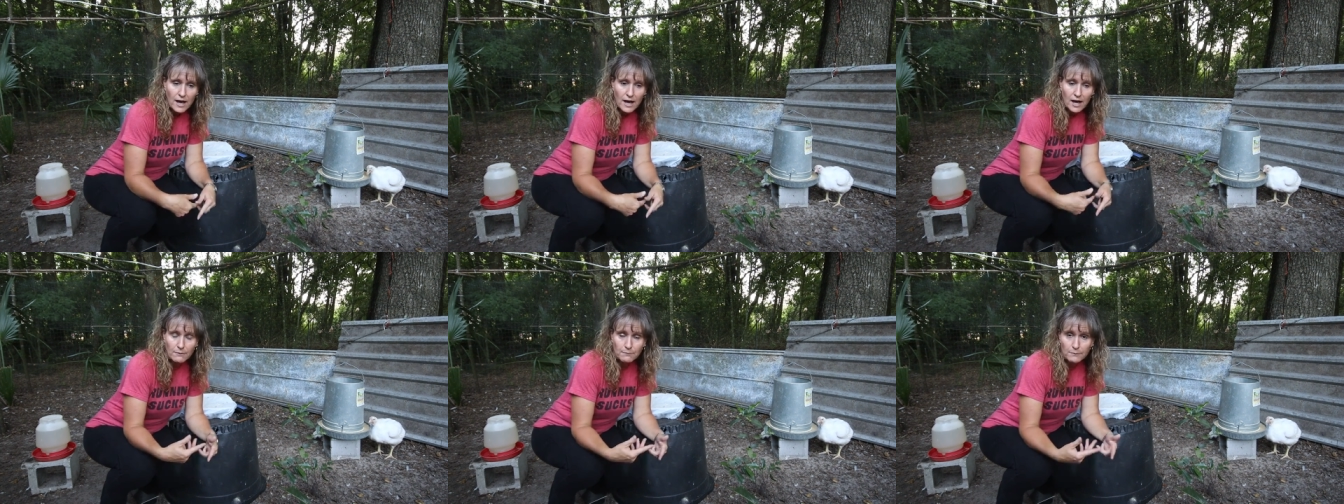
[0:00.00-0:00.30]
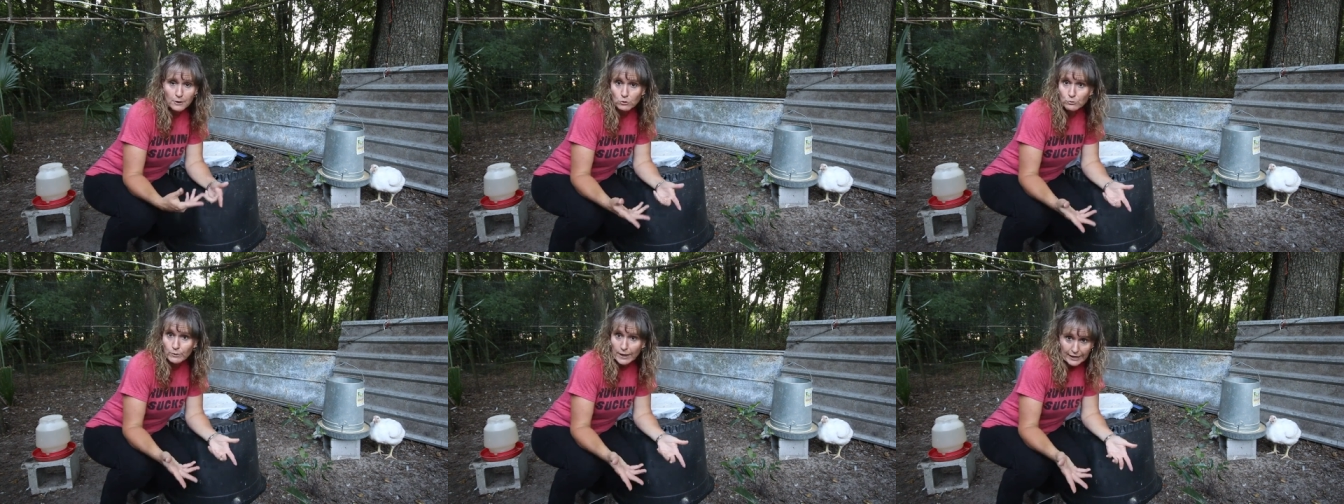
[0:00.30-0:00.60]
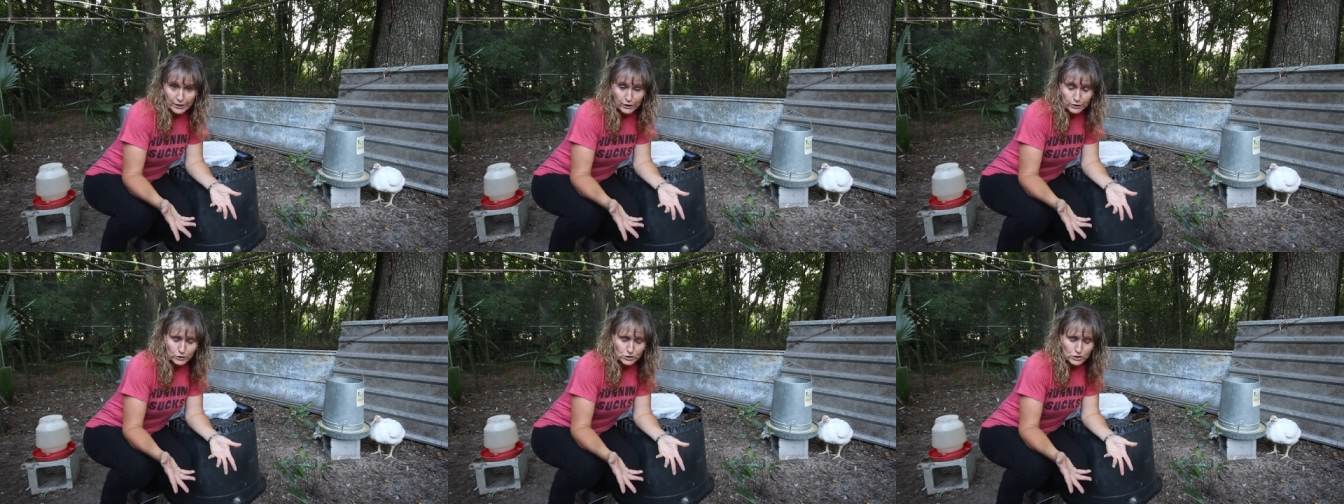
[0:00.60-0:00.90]
um, her
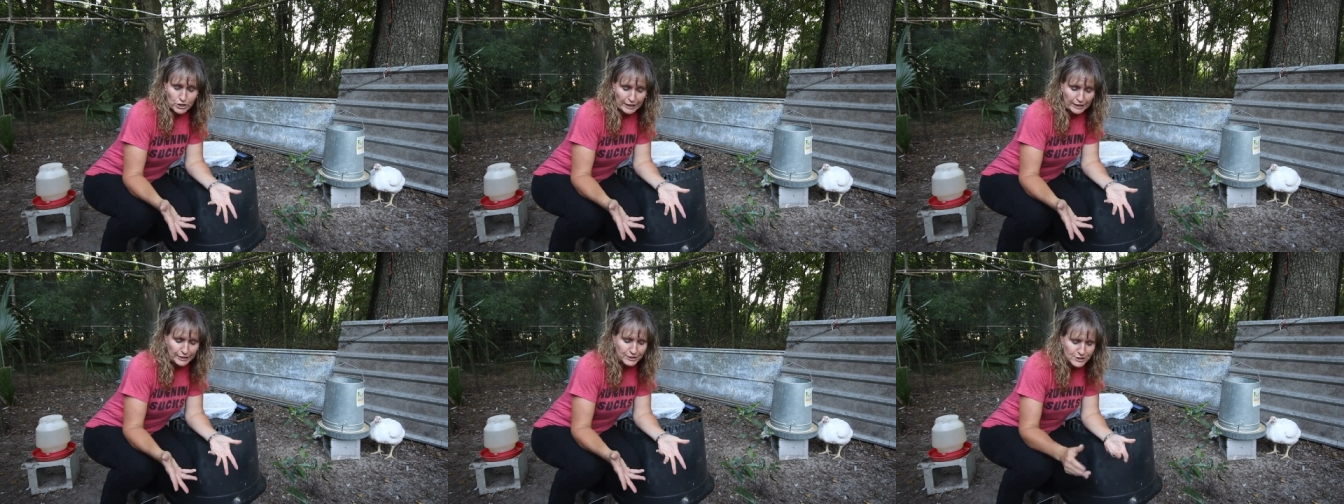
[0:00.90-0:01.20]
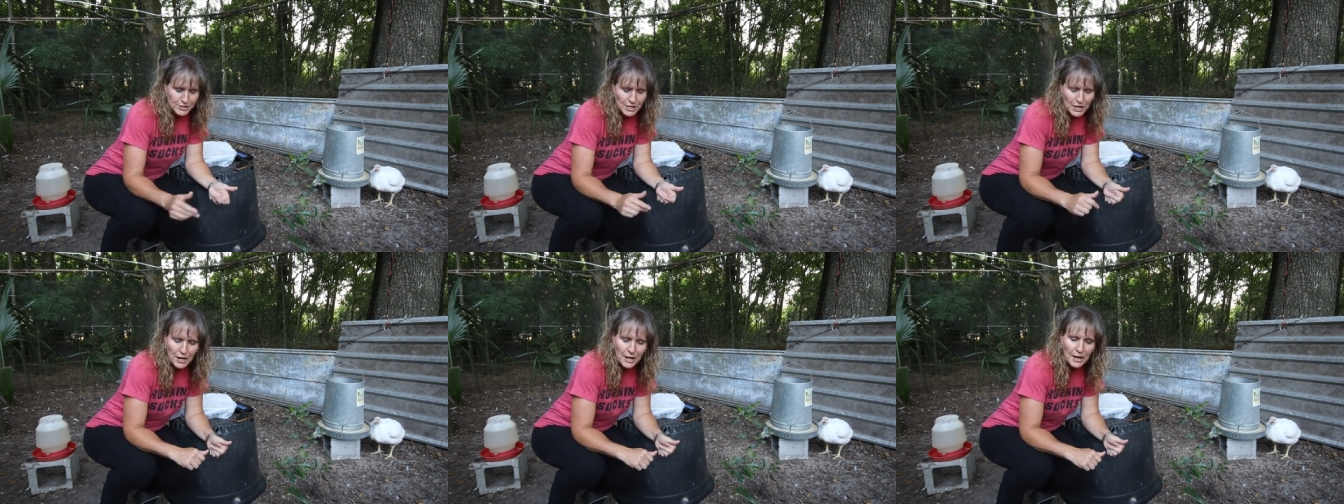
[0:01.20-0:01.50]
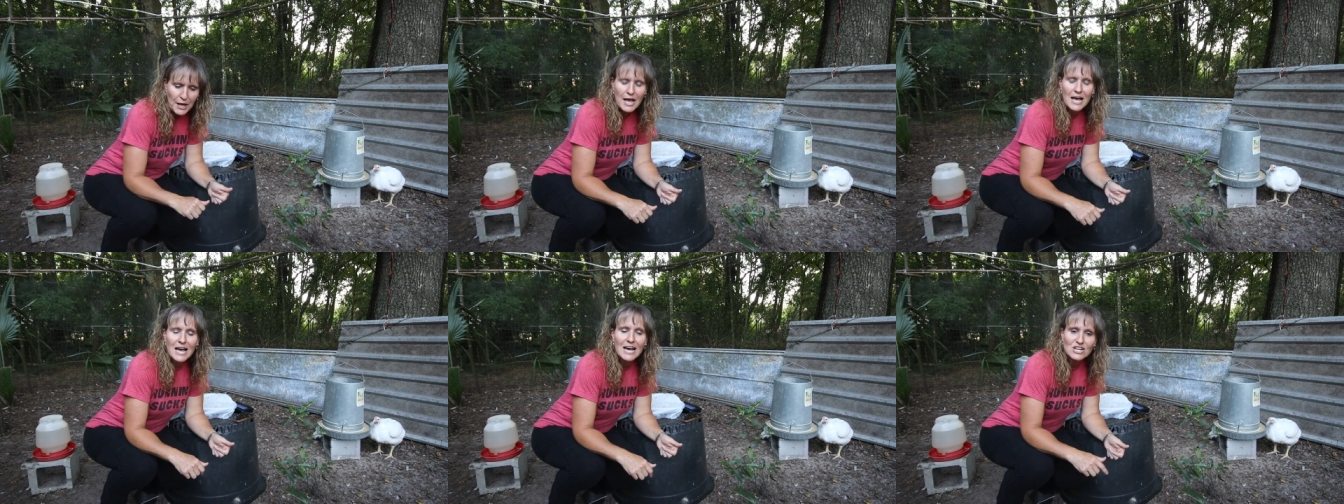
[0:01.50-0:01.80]
regular chickens
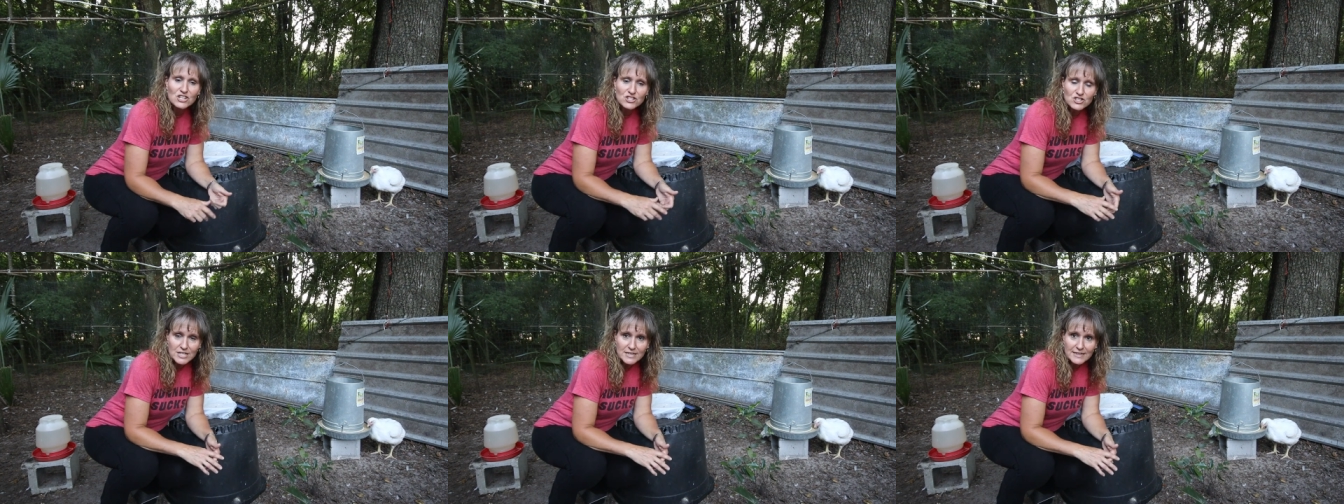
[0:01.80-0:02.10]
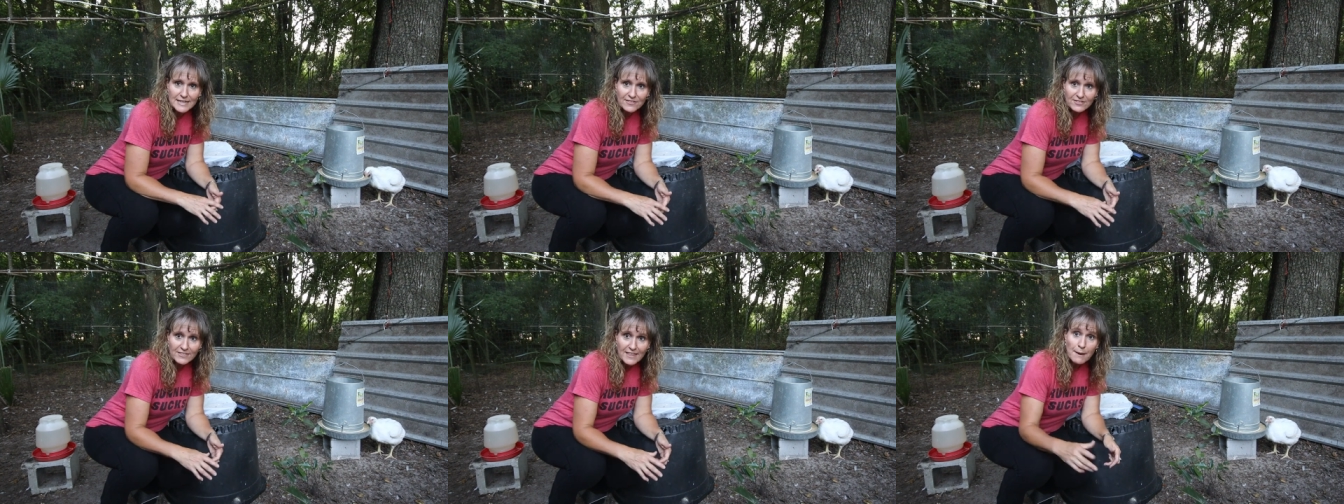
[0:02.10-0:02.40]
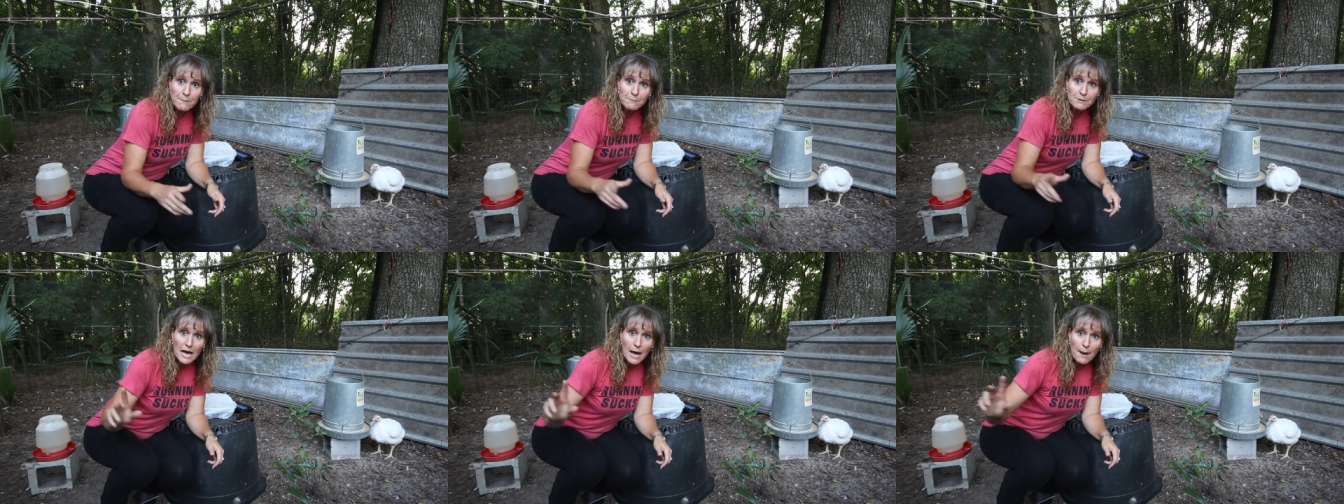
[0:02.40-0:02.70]
she'd let
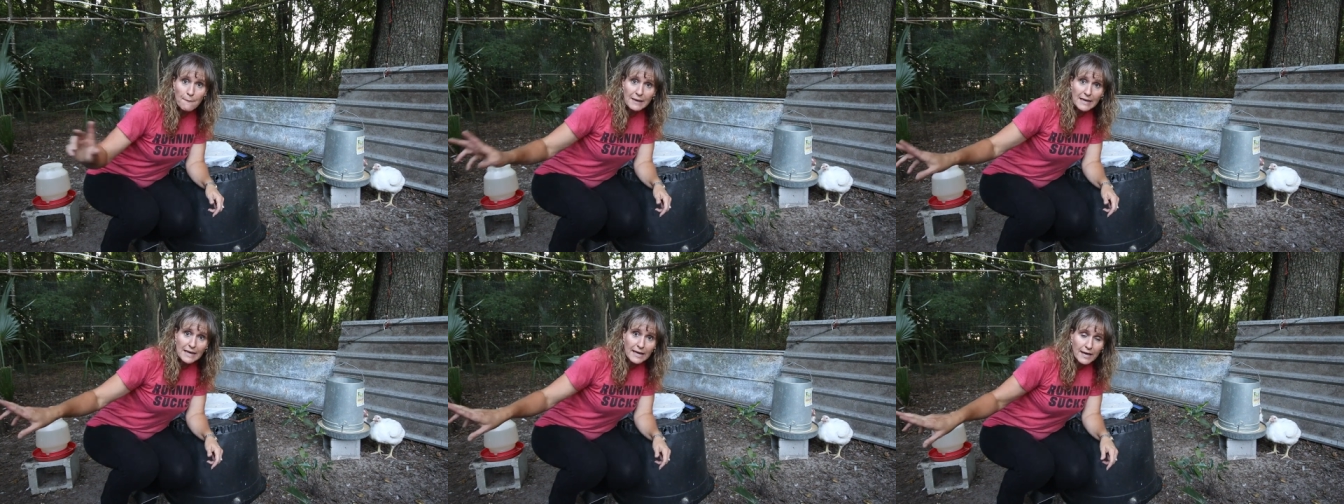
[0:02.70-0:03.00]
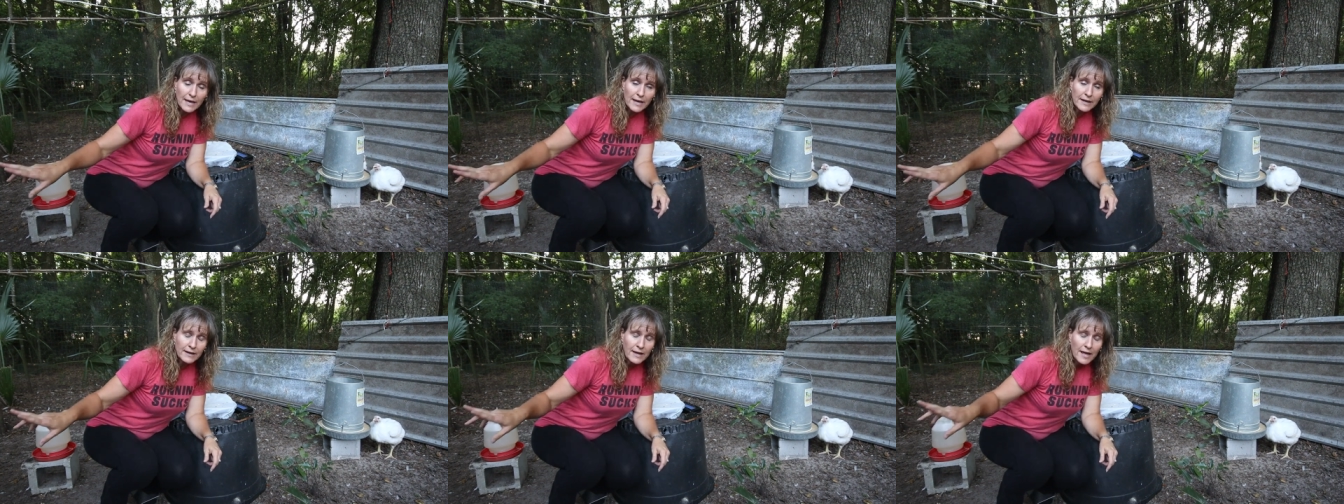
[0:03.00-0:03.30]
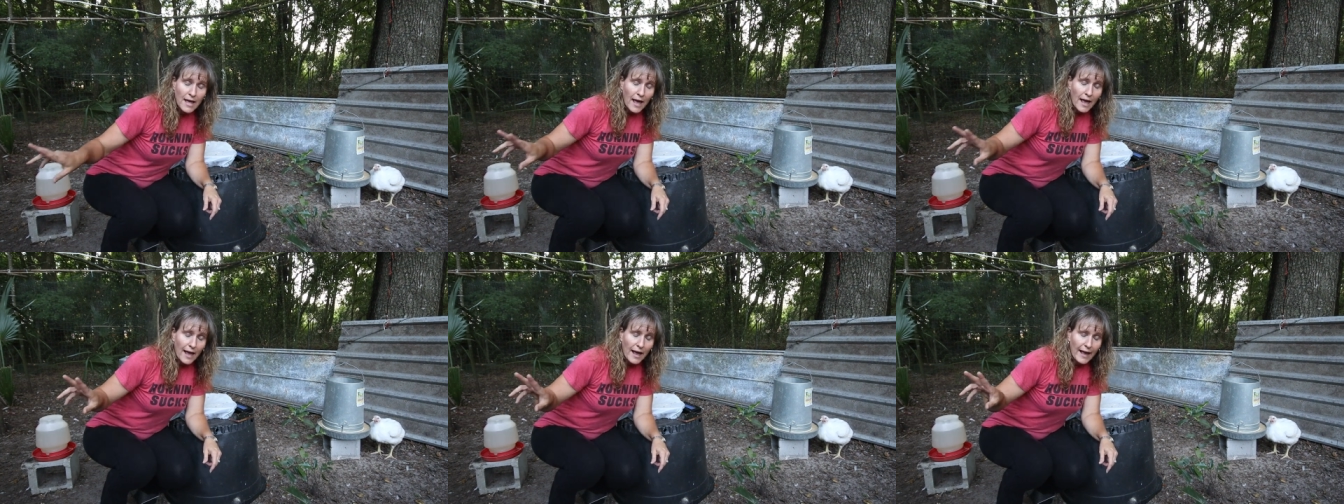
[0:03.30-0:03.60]
them come in